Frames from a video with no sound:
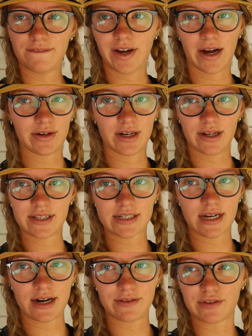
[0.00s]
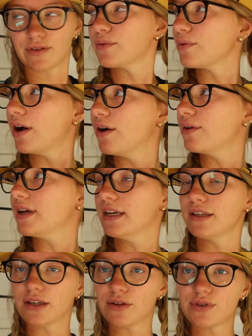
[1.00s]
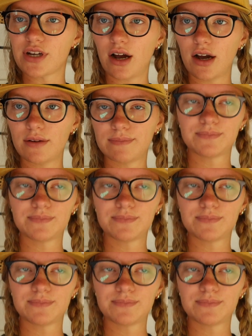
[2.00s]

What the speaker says: Found it on the side of the road in Utah.